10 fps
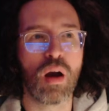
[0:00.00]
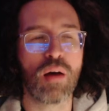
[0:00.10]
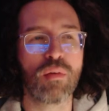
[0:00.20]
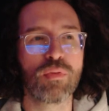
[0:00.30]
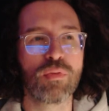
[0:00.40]

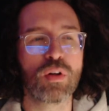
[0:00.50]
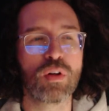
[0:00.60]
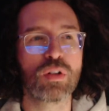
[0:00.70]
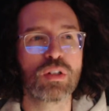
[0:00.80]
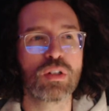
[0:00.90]

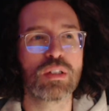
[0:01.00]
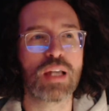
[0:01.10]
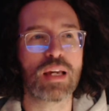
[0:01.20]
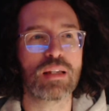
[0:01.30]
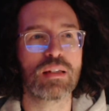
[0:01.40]
first,
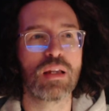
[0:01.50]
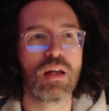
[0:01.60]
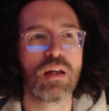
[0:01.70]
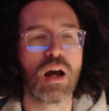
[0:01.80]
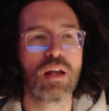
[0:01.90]
second
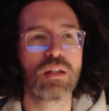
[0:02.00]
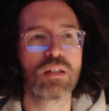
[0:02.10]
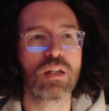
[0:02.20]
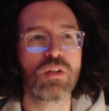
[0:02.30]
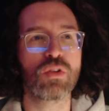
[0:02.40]

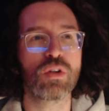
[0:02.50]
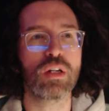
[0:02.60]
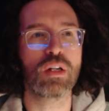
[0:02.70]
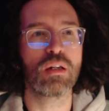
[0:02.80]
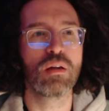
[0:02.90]

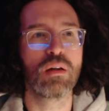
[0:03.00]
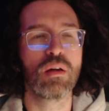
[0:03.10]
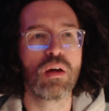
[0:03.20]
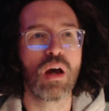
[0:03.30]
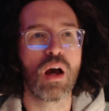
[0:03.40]
century
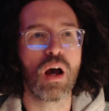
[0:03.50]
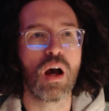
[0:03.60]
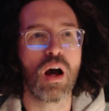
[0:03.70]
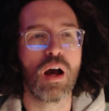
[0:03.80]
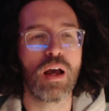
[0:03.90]

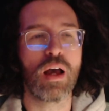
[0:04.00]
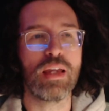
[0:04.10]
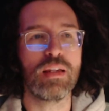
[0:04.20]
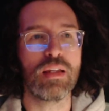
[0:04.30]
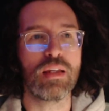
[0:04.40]

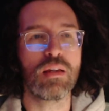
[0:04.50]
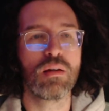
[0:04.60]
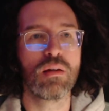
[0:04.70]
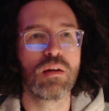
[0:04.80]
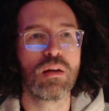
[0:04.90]
AD,
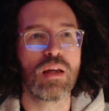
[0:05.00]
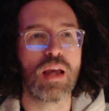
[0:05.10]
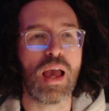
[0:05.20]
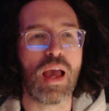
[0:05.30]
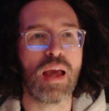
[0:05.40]

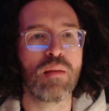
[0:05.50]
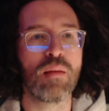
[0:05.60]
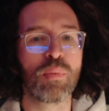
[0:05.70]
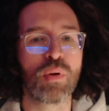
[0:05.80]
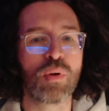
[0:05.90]

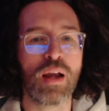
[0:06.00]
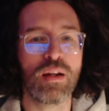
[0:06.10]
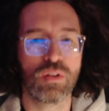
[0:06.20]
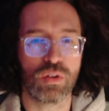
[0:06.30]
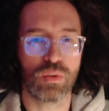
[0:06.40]
and
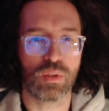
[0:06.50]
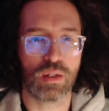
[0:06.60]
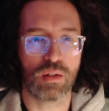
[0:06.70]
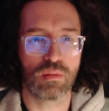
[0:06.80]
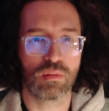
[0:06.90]
prior to
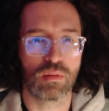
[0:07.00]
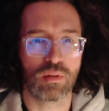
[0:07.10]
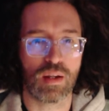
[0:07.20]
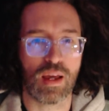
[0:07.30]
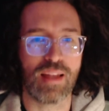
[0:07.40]
it,
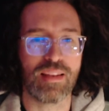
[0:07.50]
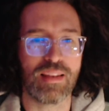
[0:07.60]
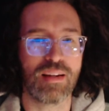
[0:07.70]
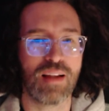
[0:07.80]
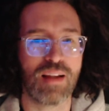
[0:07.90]
and
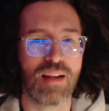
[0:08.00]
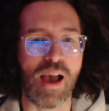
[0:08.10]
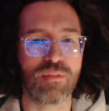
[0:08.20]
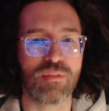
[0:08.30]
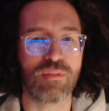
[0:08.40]
then
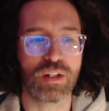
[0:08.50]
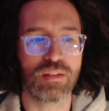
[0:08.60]
after it.